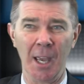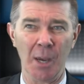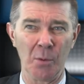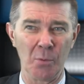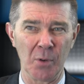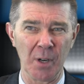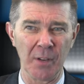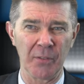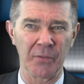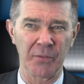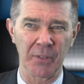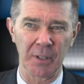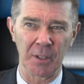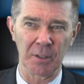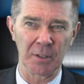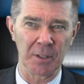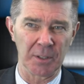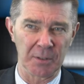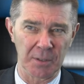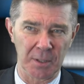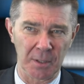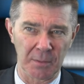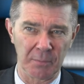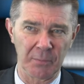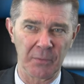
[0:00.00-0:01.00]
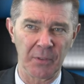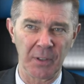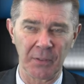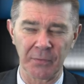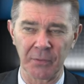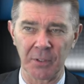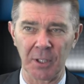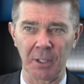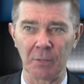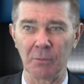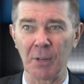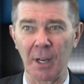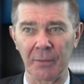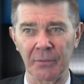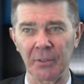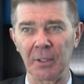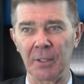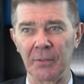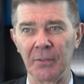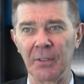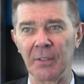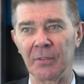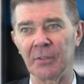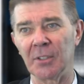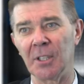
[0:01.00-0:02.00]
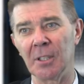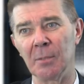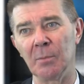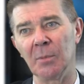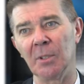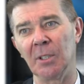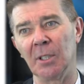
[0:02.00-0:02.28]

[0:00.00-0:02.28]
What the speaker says: We feel that the roughly $15